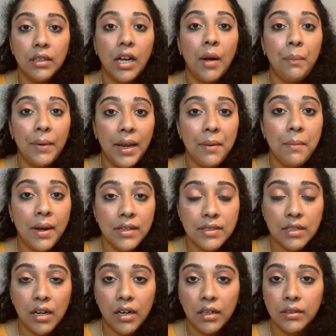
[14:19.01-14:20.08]
Apply
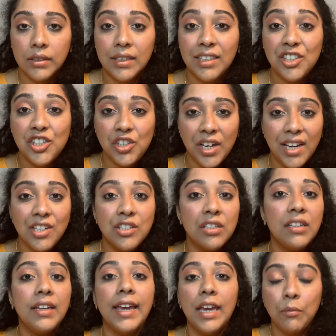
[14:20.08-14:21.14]
mascara. That will change the
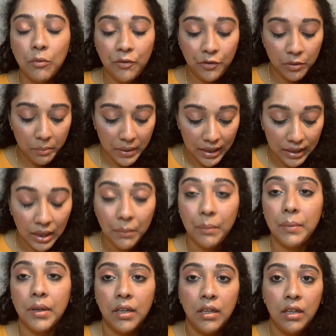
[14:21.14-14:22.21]
game of your makeup.
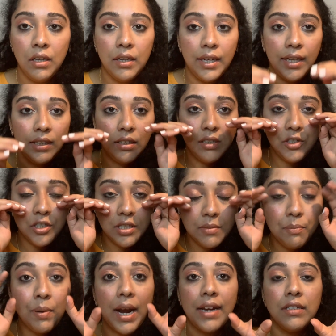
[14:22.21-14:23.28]
It will
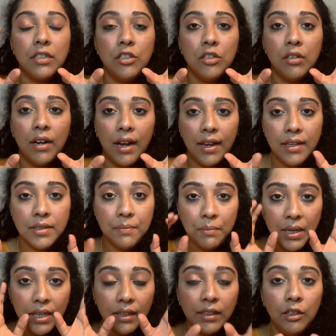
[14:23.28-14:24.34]
just brighten your eyes,
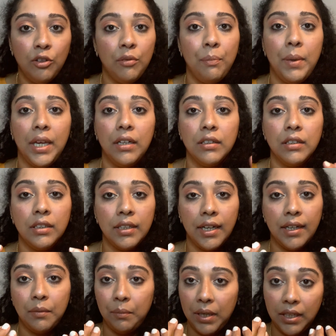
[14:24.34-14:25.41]
make it look bigger
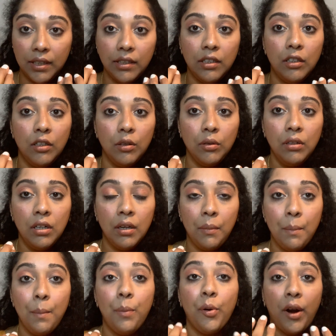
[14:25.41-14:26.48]
and make it look
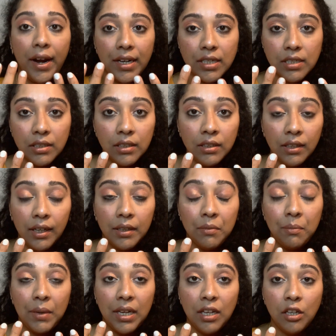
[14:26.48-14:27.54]
brighter and
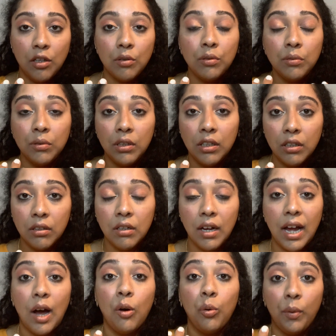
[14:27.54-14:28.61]
make you look
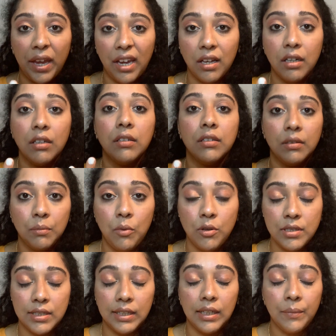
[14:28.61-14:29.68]
awake
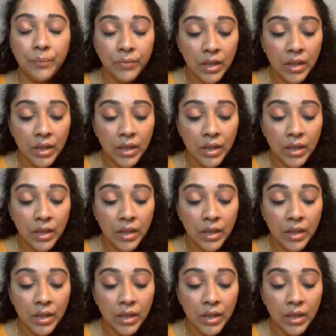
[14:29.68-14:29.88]
mostly.